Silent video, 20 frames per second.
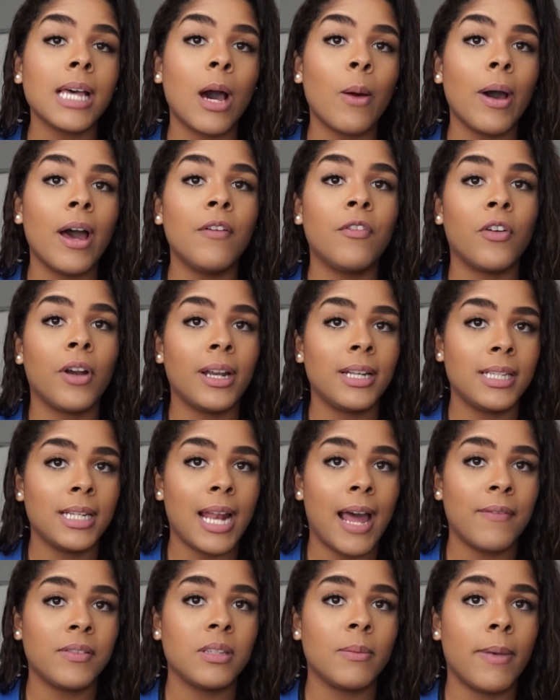However, it did
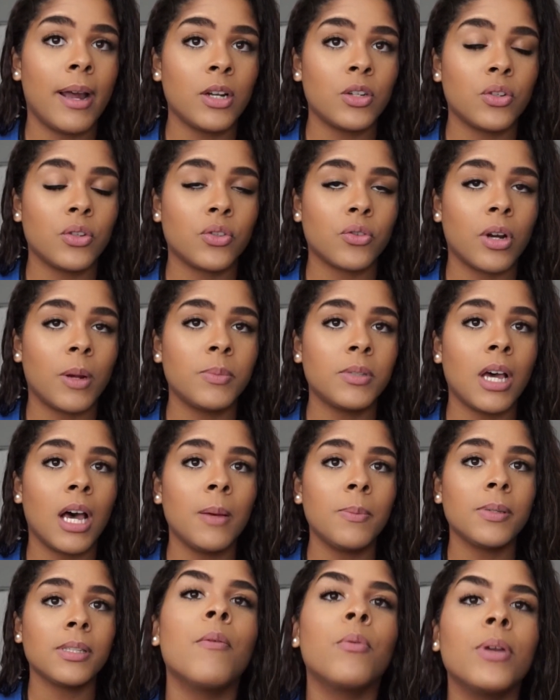have to match the scrub tops.